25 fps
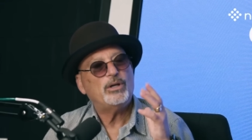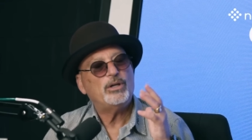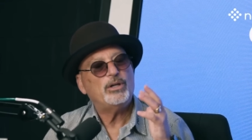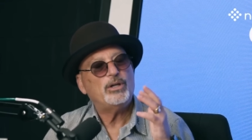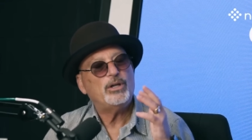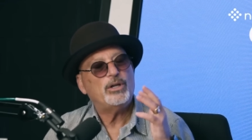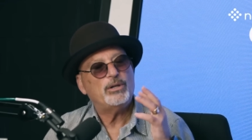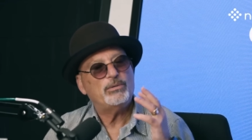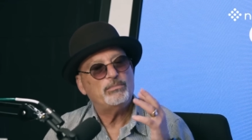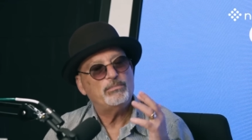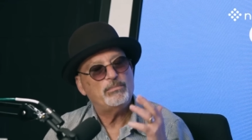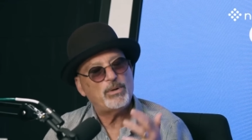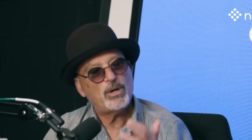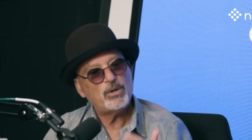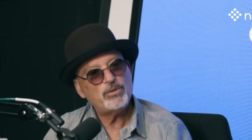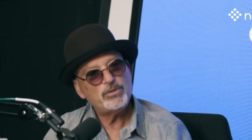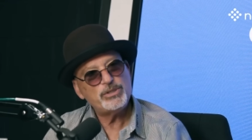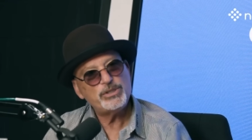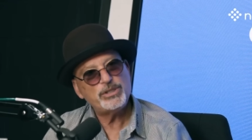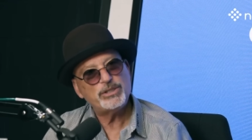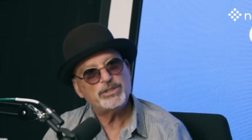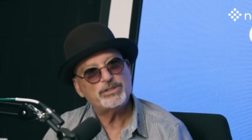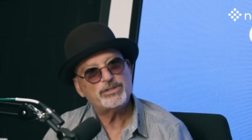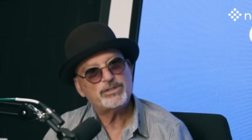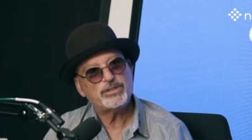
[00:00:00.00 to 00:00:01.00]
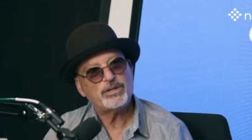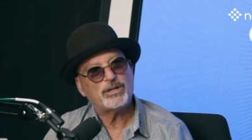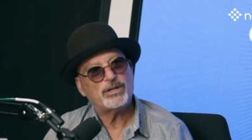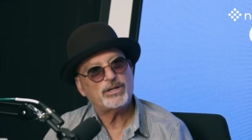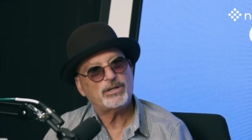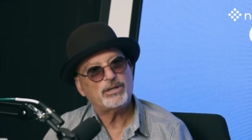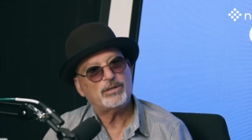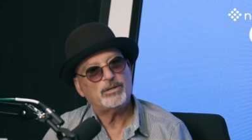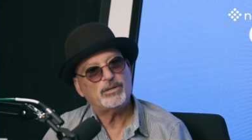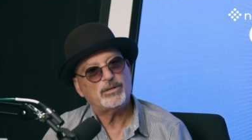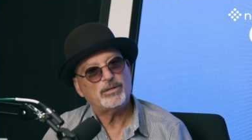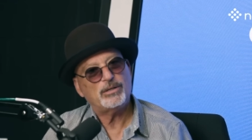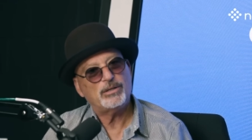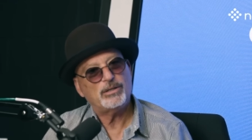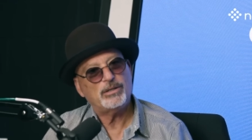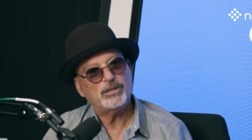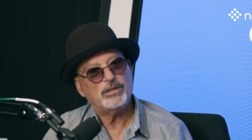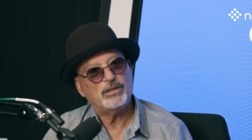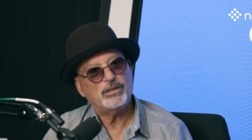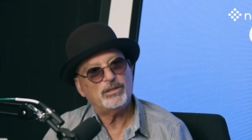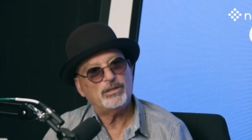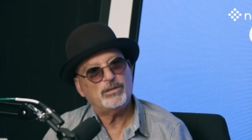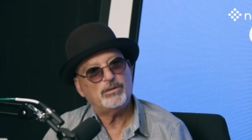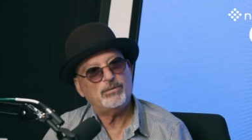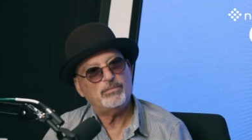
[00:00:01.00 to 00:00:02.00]
Emotions are
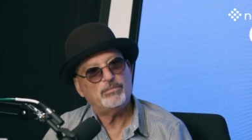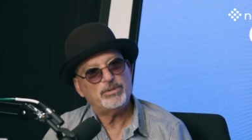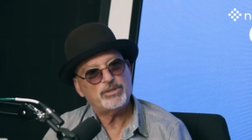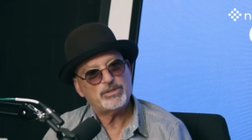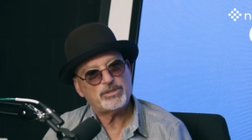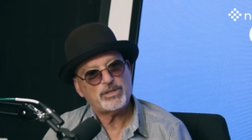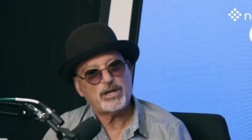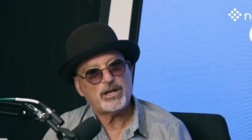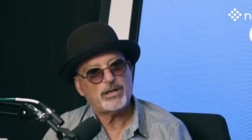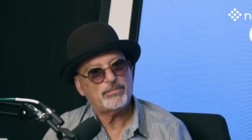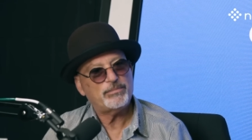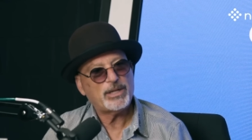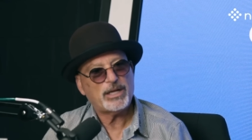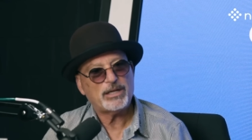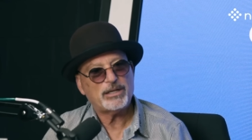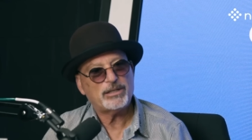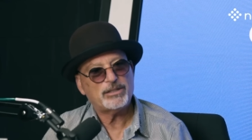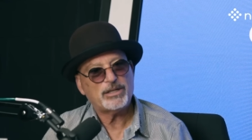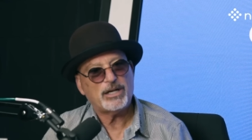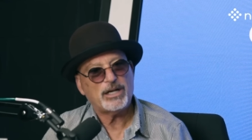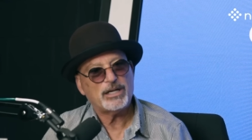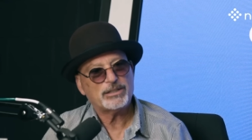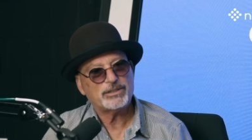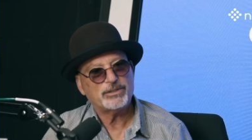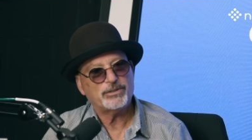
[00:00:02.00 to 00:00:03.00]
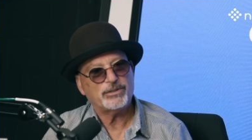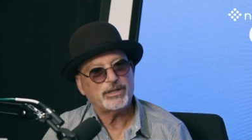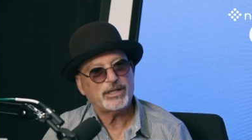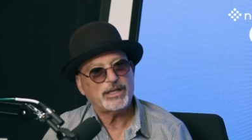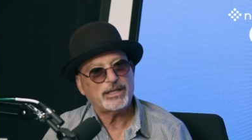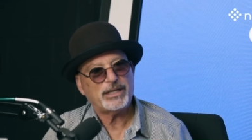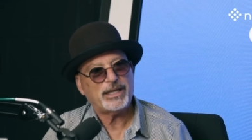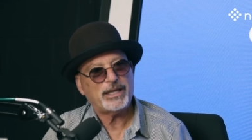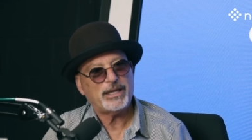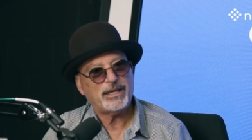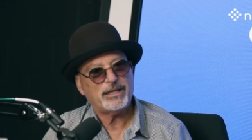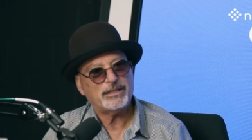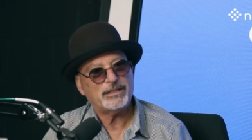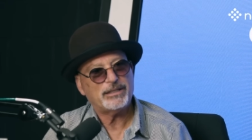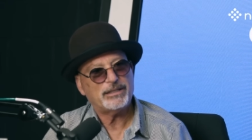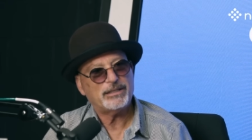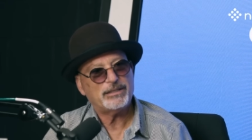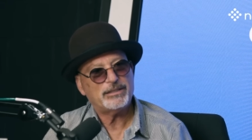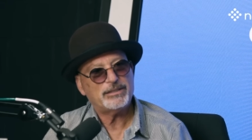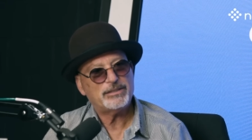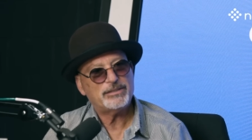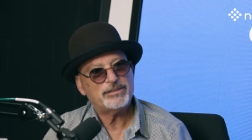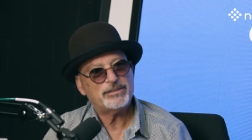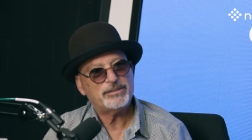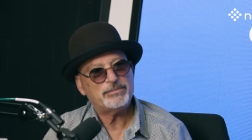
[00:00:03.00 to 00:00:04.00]
bizarre. I'm not a doctor and I can't
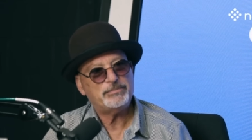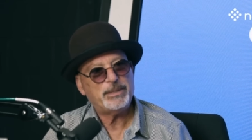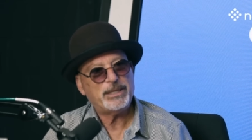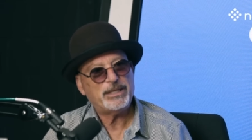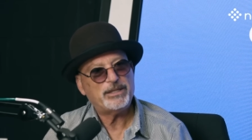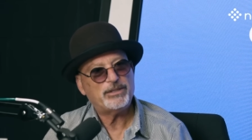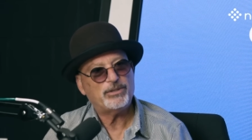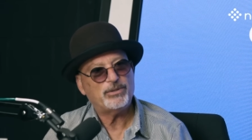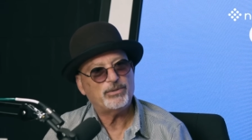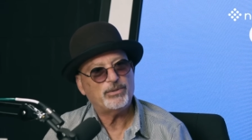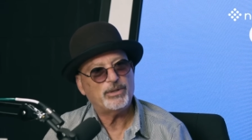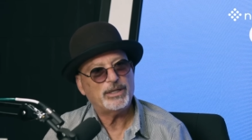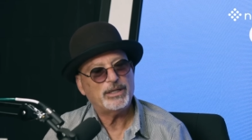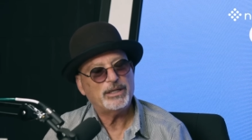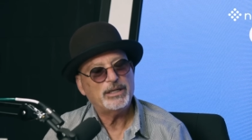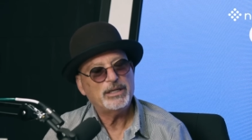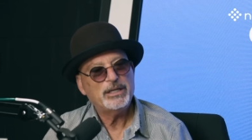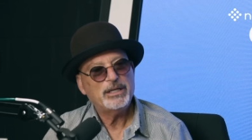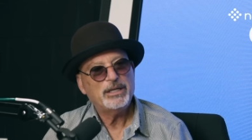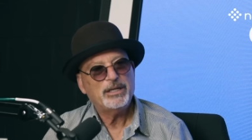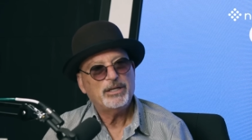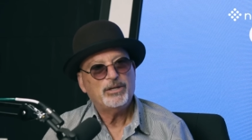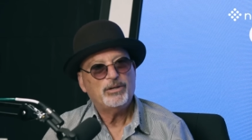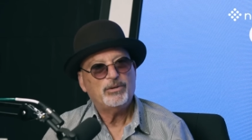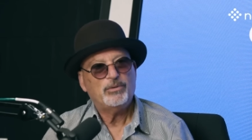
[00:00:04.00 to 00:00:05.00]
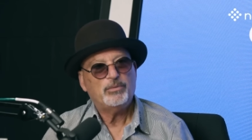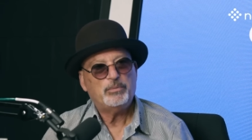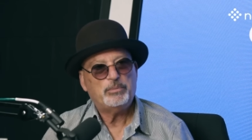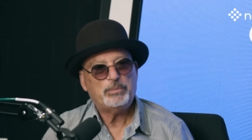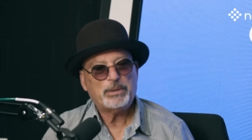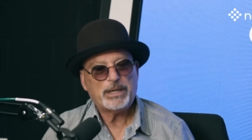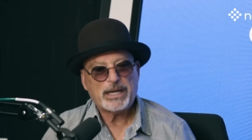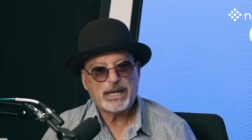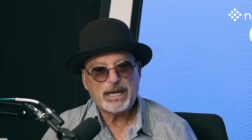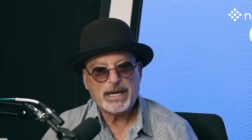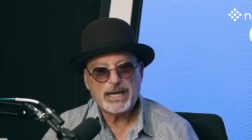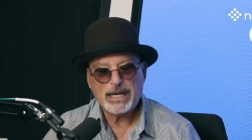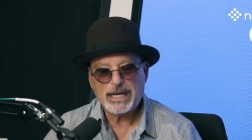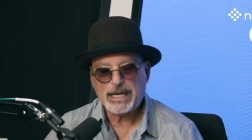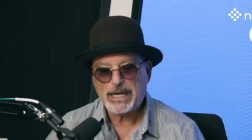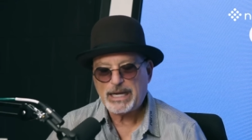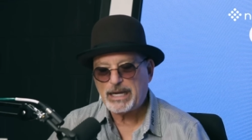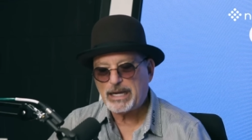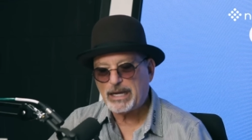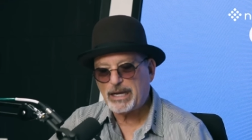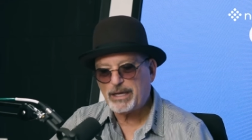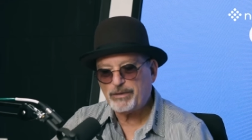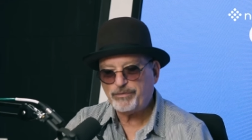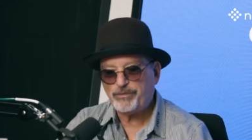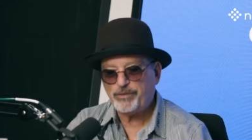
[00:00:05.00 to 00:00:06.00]
speak to it. But I,
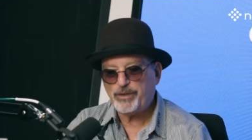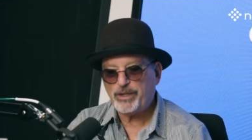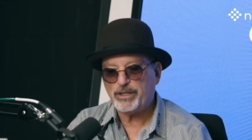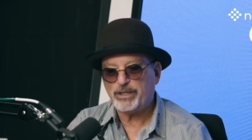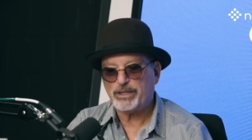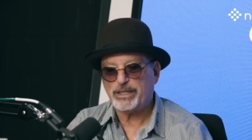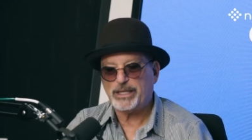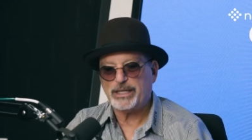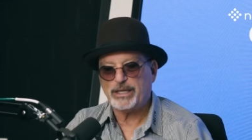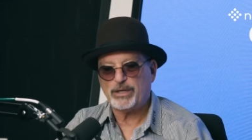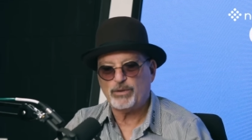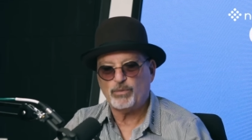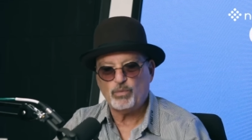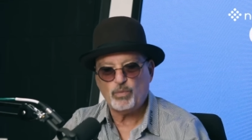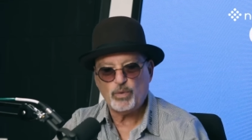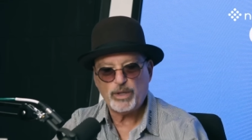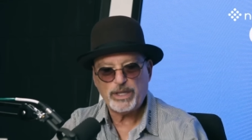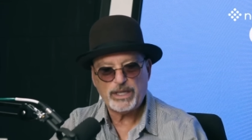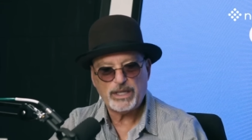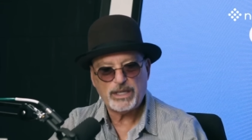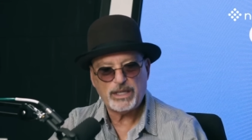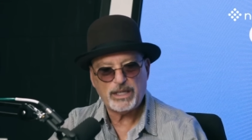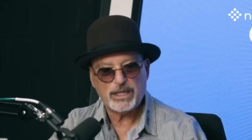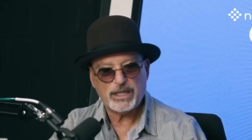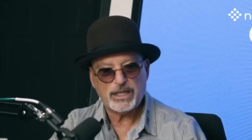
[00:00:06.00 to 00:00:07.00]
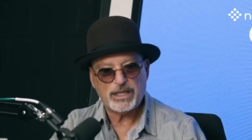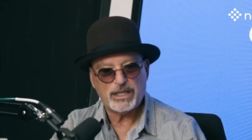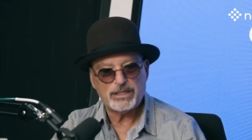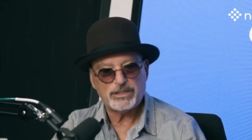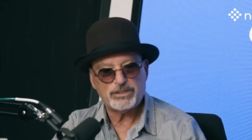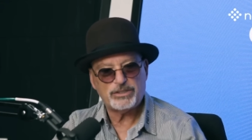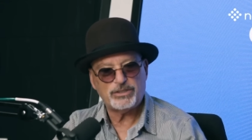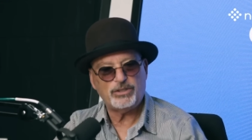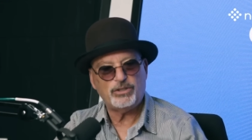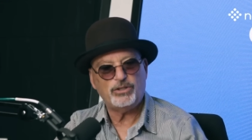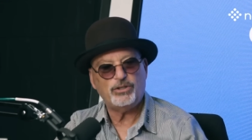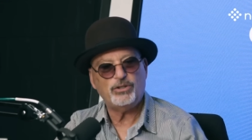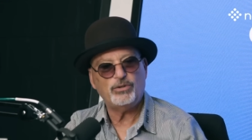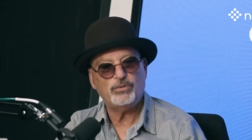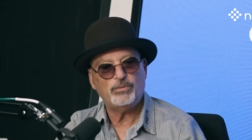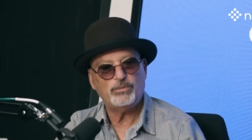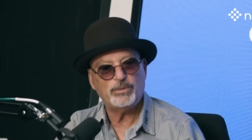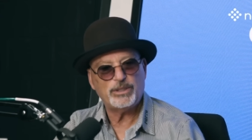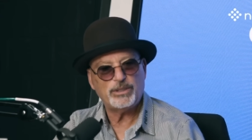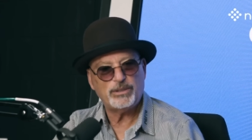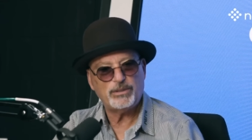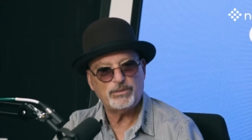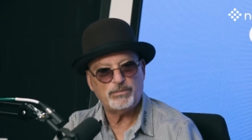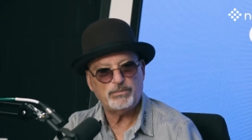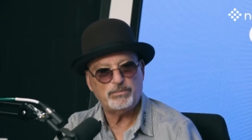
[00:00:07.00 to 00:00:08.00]
I feel like we as
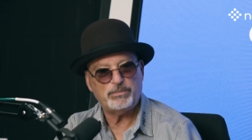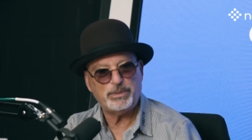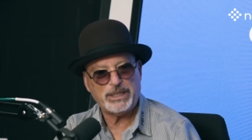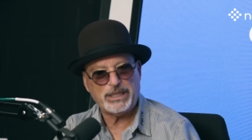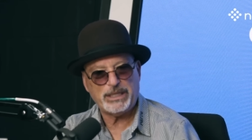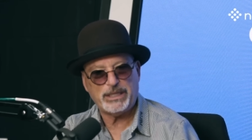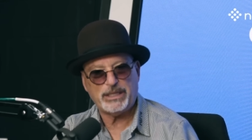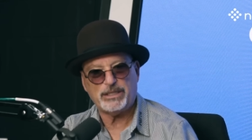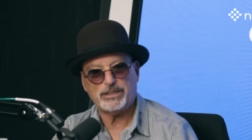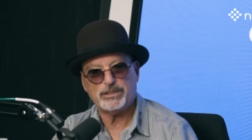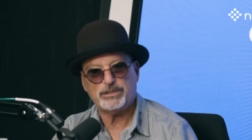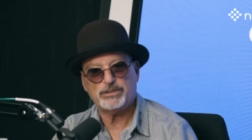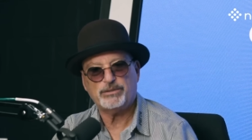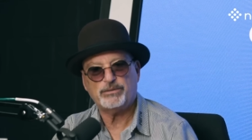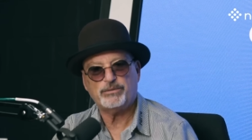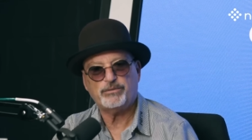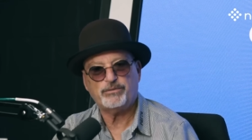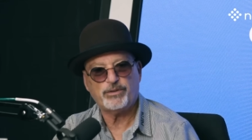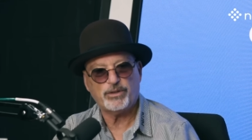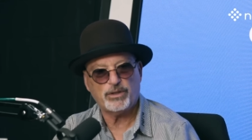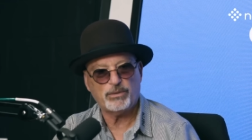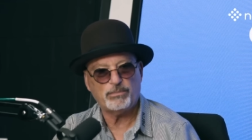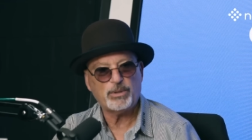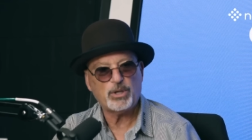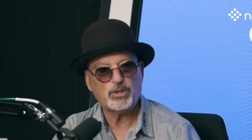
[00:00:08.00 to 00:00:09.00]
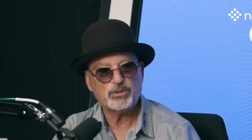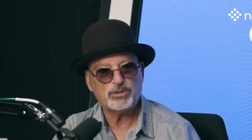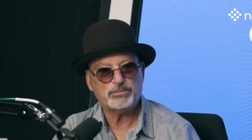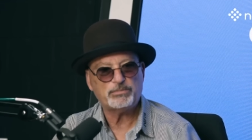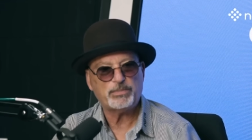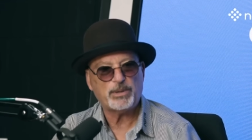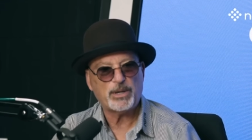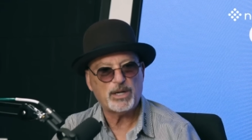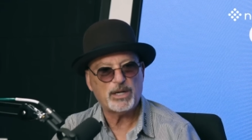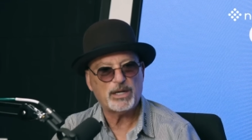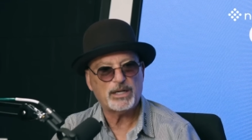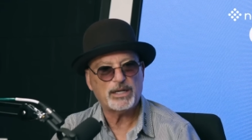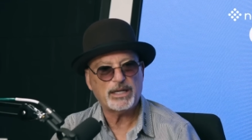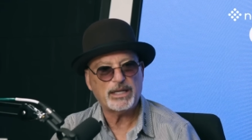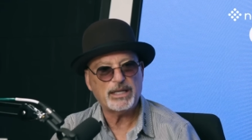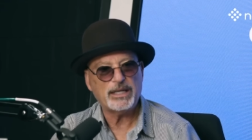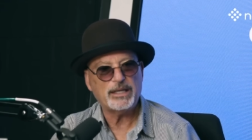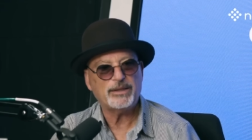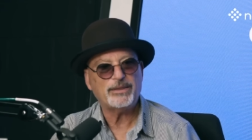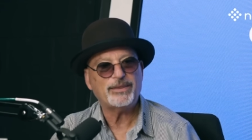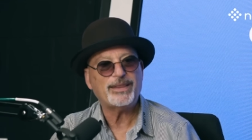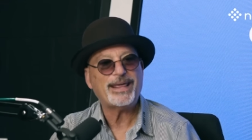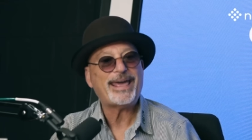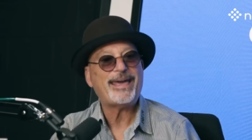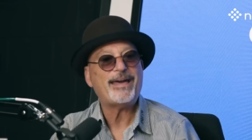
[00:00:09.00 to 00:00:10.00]
human beings, for the most part,
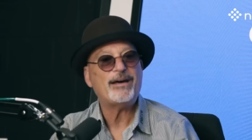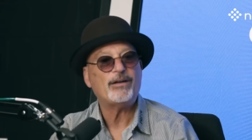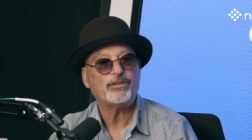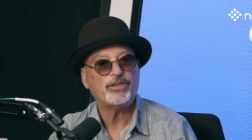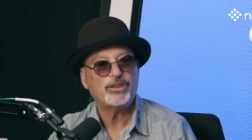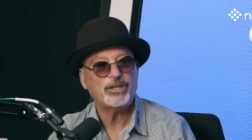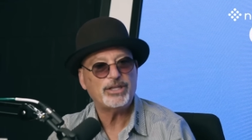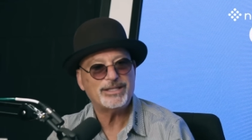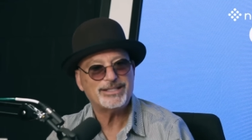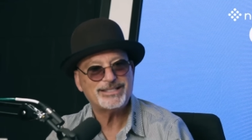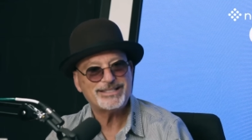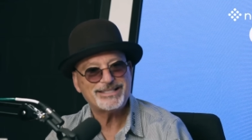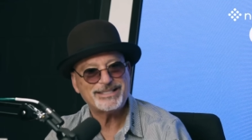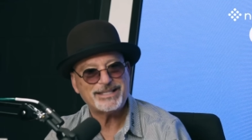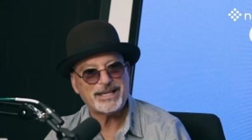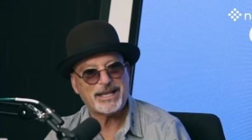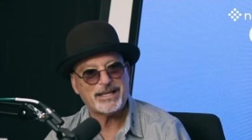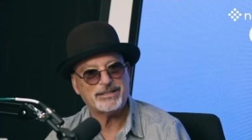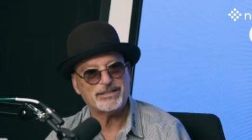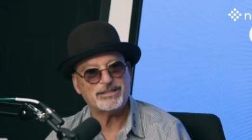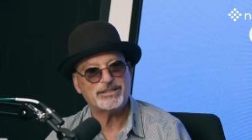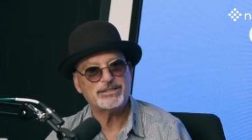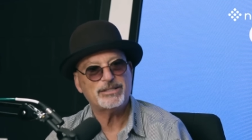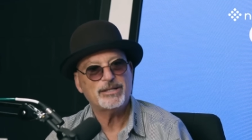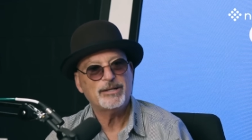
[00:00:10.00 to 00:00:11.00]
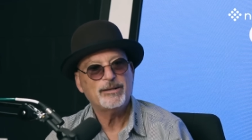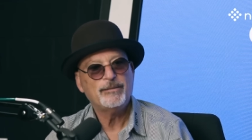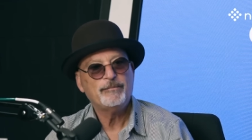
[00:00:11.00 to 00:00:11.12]
in the healthiest sense,